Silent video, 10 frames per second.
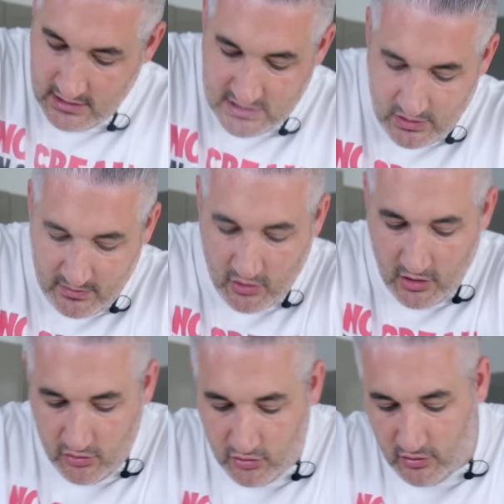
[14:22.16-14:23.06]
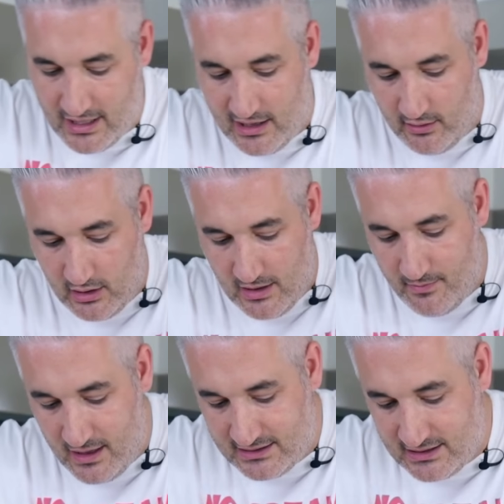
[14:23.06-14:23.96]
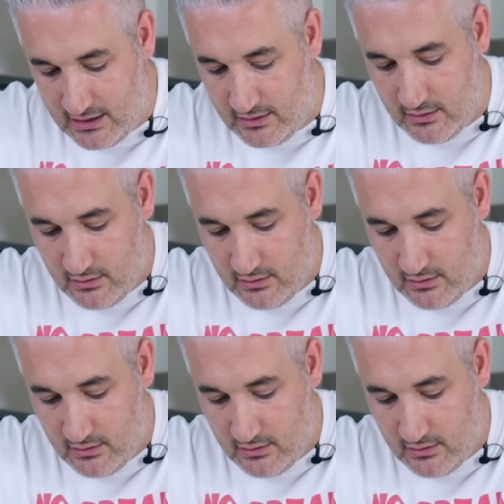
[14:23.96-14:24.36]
This is what I'm going to do now. I'm gonna mix it.